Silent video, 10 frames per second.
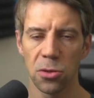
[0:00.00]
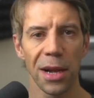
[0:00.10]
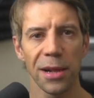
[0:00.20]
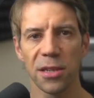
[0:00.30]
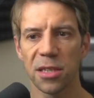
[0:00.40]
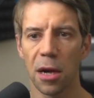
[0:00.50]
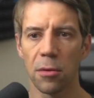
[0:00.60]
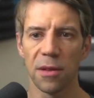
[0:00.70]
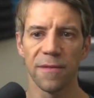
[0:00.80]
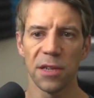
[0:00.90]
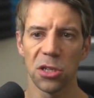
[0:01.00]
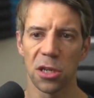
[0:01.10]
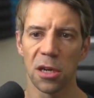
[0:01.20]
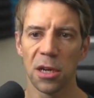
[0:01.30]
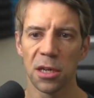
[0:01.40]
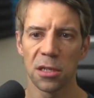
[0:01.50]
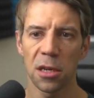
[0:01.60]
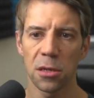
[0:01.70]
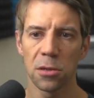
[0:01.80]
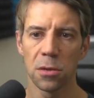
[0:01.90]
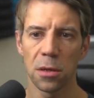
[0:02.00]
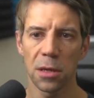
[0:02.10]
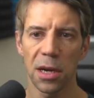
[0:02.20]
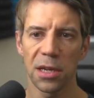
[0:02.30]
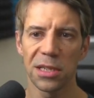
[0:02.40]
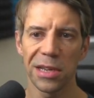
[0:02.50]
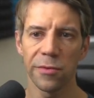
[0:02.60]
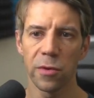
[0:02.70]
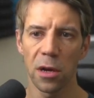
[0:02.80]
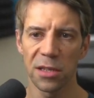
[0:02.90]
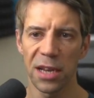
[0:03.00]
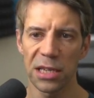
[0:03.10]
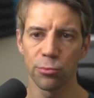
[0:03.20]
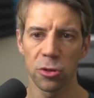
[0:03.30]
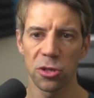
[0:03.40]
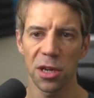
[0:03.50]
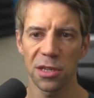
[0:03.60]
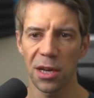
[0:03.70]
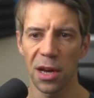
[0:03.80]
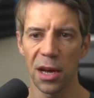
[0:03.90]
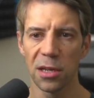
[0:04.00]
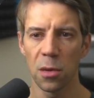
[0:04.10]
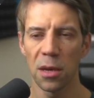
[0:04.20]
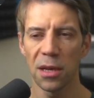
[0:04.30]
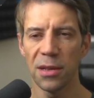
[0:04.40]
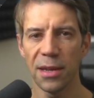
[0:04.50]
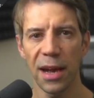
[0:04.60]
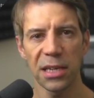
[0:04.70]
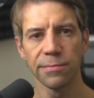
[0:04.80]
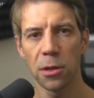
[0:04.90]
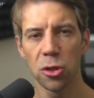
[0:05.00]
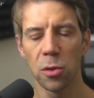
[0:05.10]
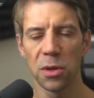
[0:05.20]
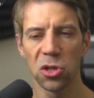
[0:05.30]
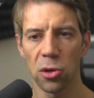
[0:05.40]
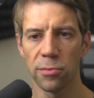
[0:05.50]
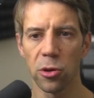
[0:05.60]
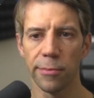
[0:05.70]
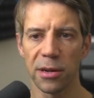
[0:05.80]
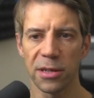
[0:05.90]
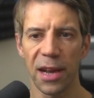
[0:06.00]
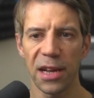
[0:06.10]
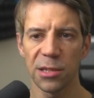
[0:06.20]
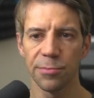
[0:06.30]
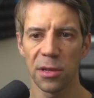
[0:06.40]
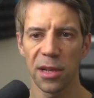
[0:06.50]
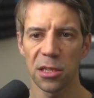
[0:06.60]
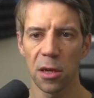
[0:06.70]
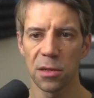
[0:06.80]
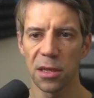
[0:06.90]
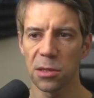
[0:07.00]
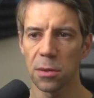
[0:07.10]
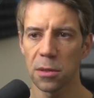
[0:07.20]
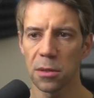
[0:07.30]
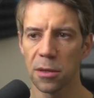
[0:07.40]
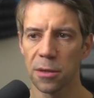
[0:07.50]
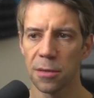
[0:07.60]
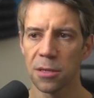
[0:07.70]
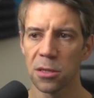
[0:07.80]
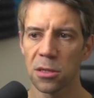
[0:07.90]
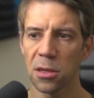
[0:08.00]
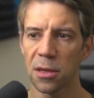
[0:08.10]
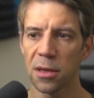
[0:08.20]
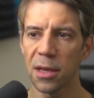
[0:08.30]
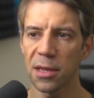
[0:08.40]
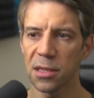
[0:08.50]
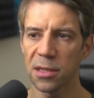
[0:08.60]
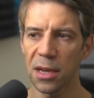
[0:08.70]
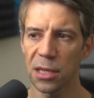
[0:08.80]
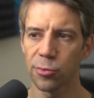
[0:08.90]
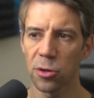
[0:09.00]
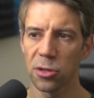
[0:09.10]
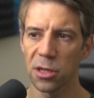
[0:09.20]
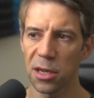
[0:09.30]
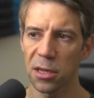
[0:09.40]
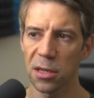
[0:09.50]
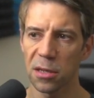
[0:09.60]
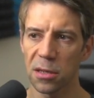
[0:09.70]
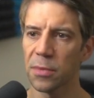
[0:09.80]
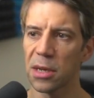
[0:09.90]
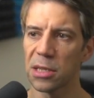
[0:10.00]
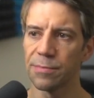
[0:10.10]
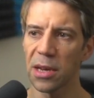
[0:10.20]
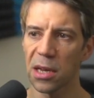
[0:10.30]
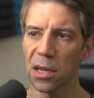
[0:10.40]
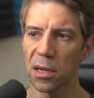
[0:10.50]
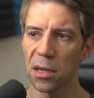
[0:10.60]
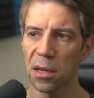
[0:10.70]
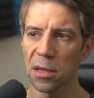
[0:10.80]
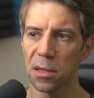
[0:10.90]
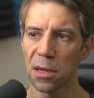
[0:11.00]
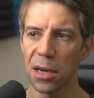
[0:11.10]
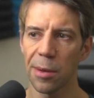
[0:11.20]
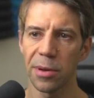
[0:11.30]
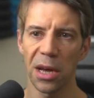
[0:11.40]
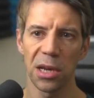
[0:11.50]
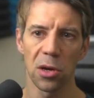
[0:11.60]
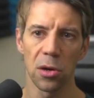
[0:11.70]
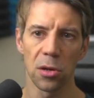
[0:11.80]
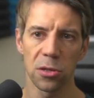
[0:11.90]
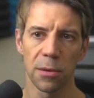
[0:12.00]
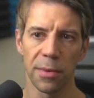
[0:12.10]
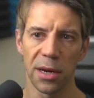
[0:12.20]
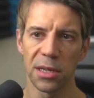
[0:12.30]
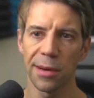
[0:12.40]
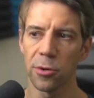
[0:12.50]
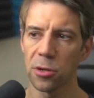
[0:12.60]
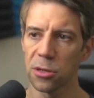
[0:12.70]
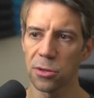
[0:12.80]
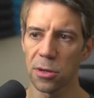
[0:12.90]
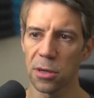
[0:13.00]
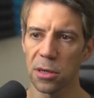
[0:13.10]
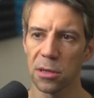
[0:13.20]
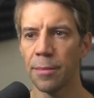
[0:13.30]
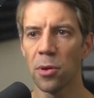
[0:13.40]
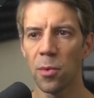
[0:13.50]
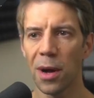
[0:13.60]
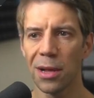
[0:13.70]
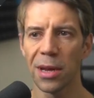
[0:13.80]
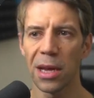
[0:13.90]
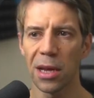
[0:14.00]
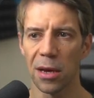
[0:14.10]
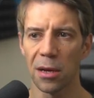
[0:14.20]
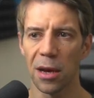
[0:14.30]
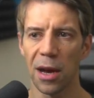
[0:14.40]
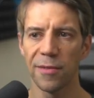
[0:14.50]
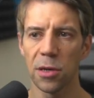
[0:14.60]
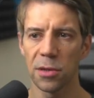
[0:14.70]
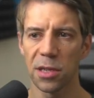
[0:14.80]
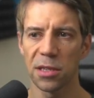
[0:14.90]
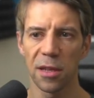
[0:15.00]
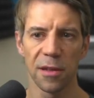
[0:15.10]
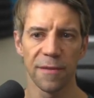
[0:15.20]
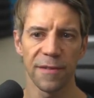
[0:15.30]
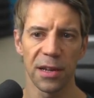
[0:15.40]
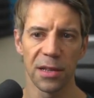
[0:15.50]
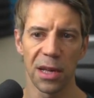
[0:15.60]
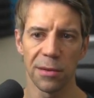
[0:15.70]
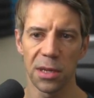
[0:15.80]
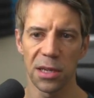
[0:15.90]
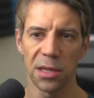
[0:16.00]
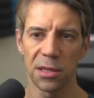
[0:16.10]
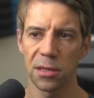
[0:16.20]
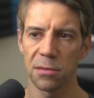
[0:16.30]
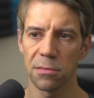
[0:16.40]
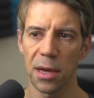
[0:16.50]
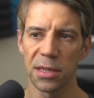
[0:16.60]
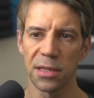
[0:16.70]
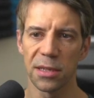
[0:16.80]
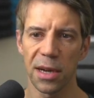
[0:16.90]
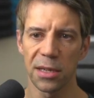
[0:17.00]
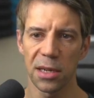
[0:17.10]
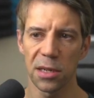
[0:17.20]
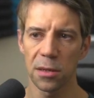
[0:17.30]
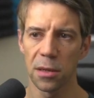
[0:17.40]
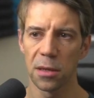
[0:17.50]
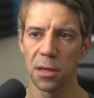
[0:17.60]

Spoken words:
now let's start with the feature. So I can see we've got a test project, and in the next module we'll talk more about tests, but let's go to this one. So this test project is making an API call to my demo controller. But while I'm here, I've noticed that the file name isn't ideal.